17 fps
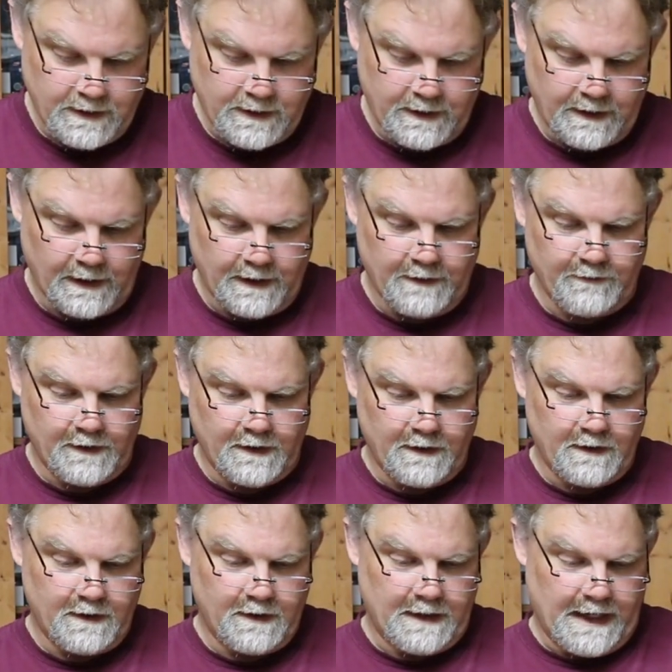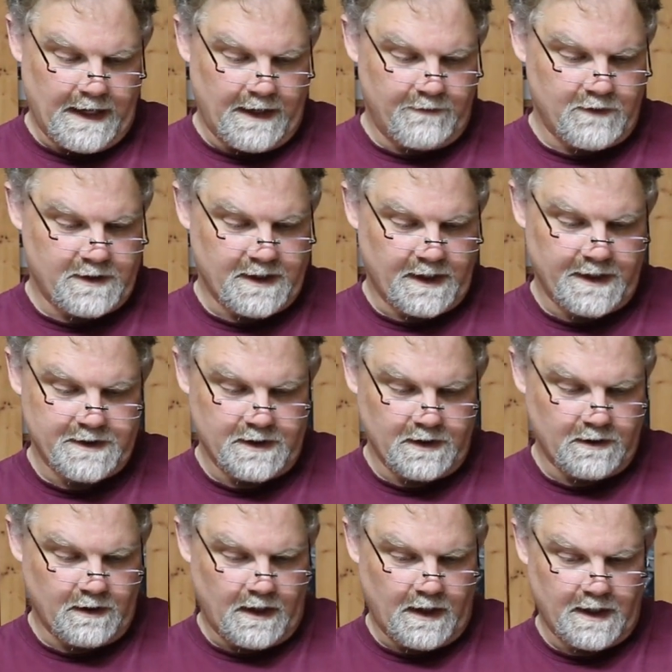kind of an
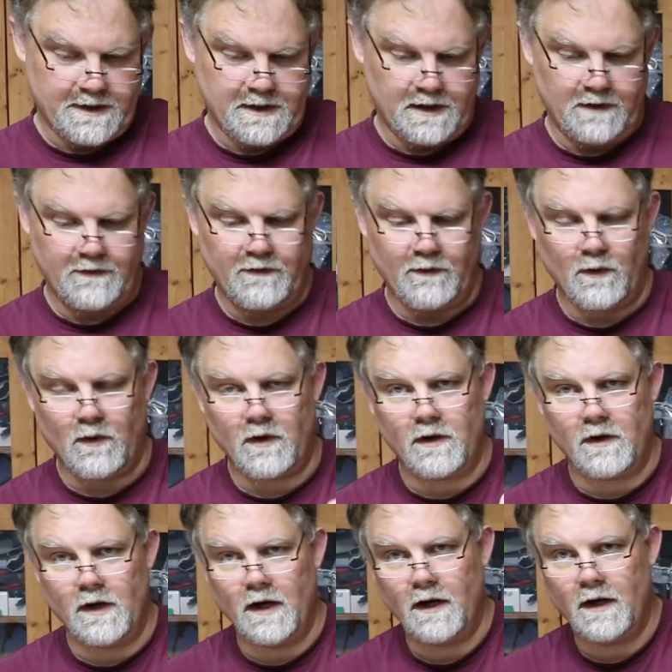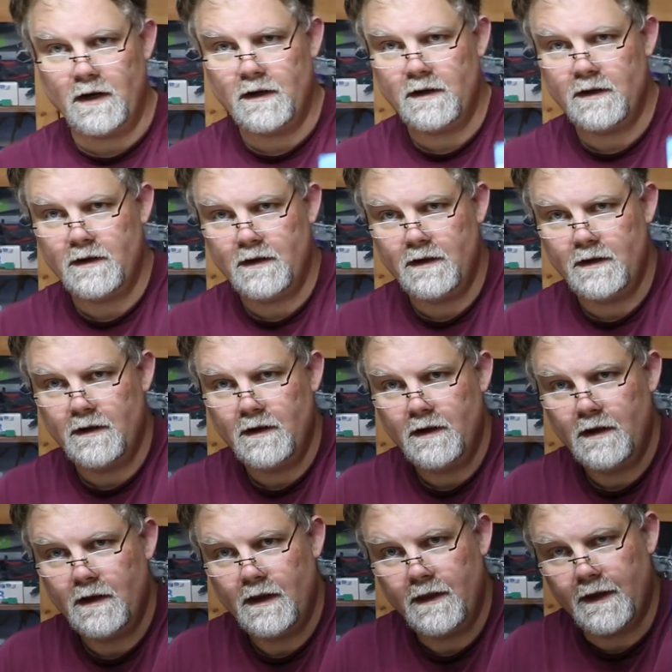advertising glossy for
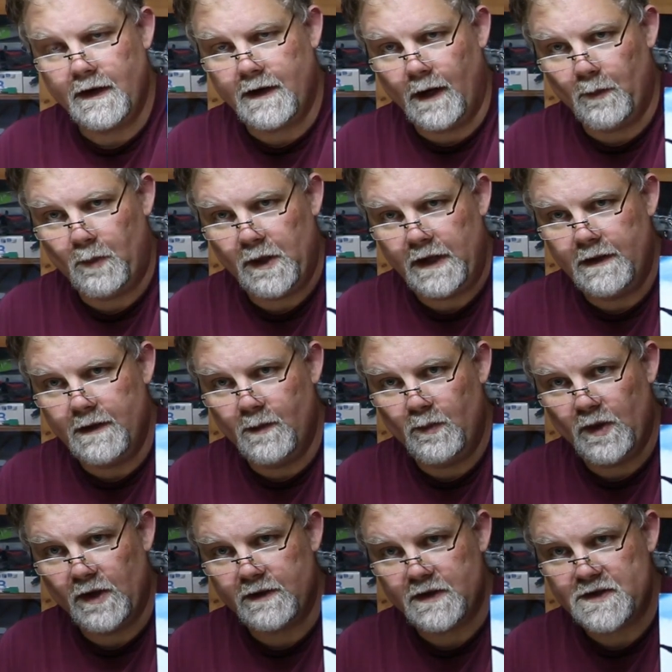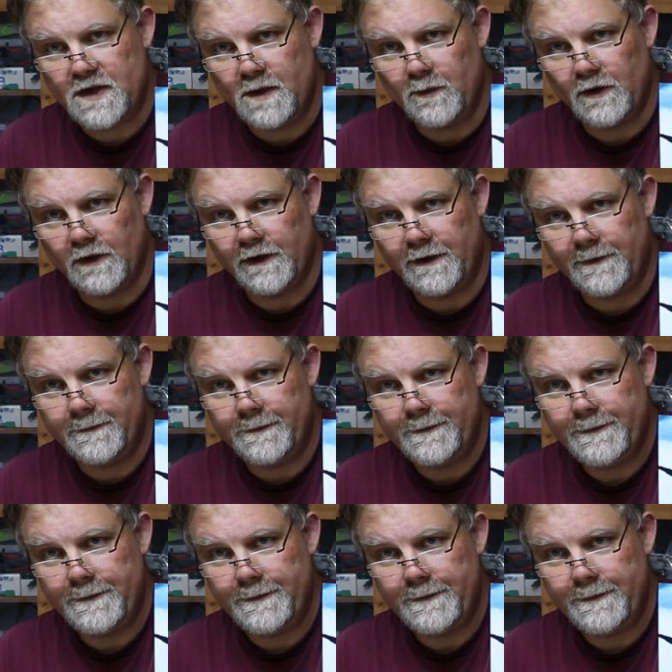the company that built the simulator.